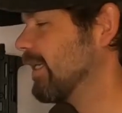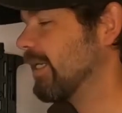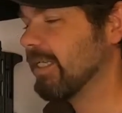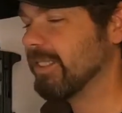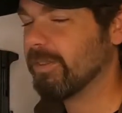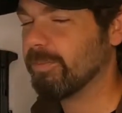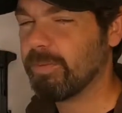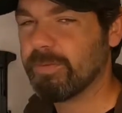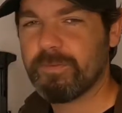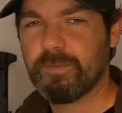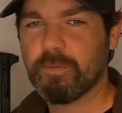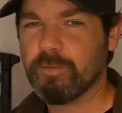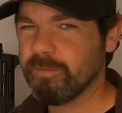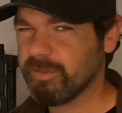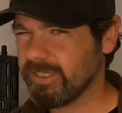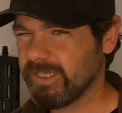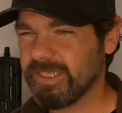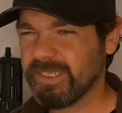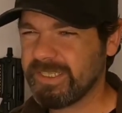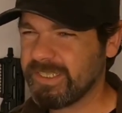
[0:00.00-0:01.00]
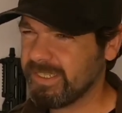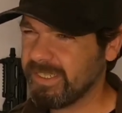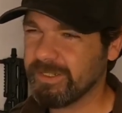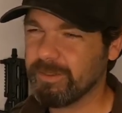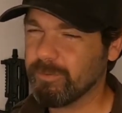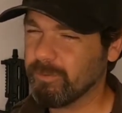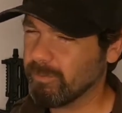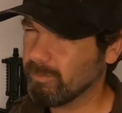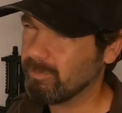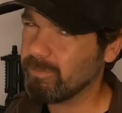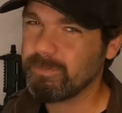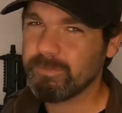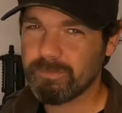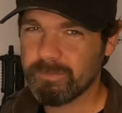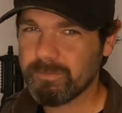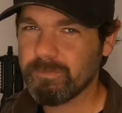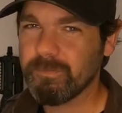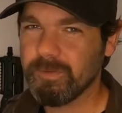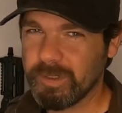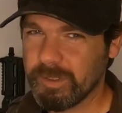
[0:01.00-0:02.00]
and the performance is still
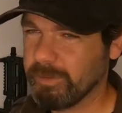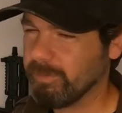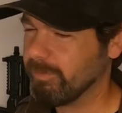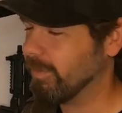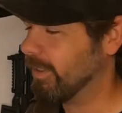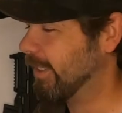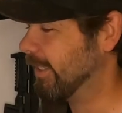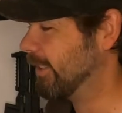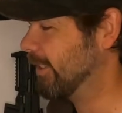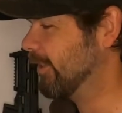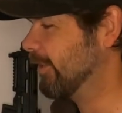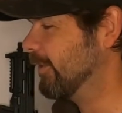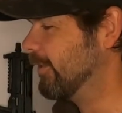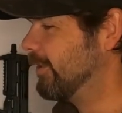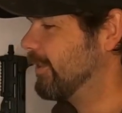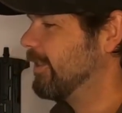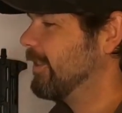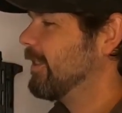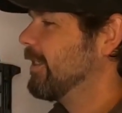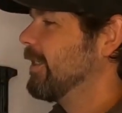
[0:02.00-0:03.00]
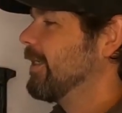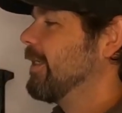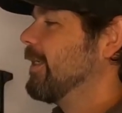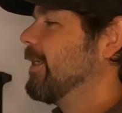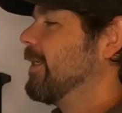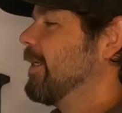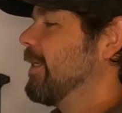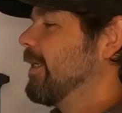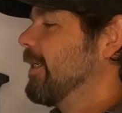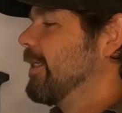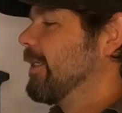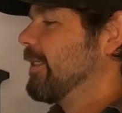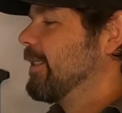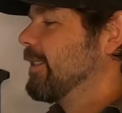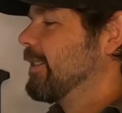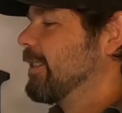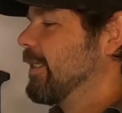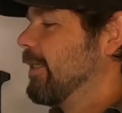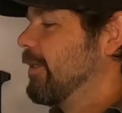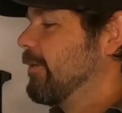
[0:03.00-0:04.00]
really good.
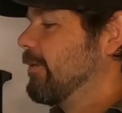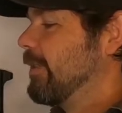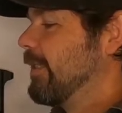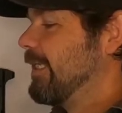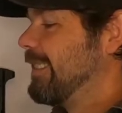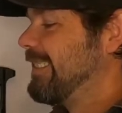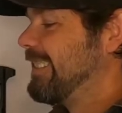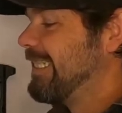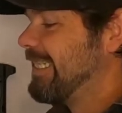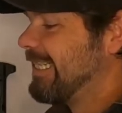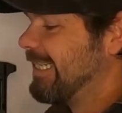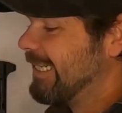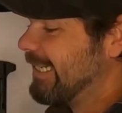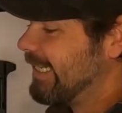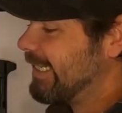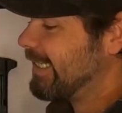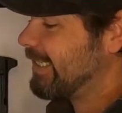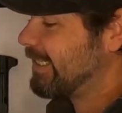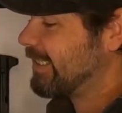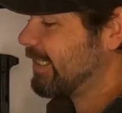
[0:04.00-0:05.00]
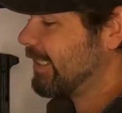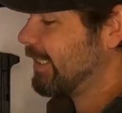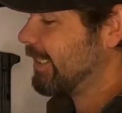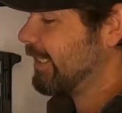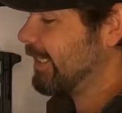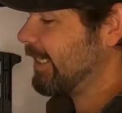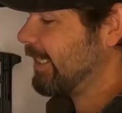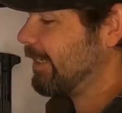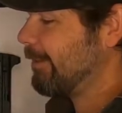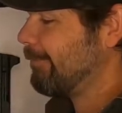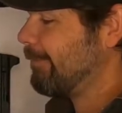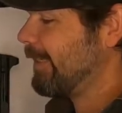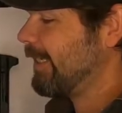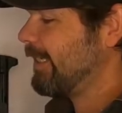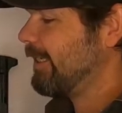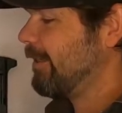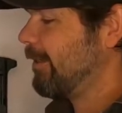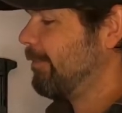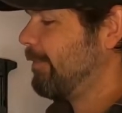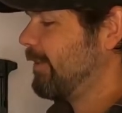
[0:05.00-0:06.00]
So yeah, it can
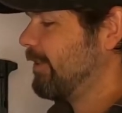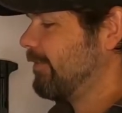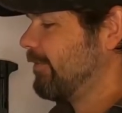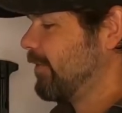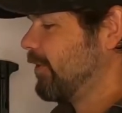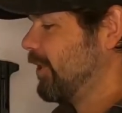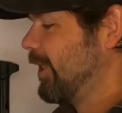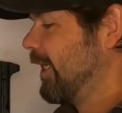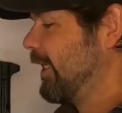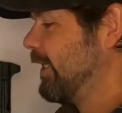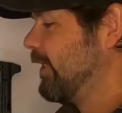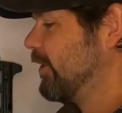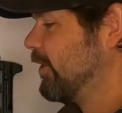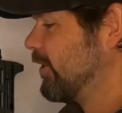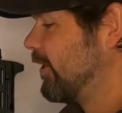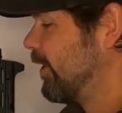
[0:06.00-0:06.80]
be a bit of a challenge.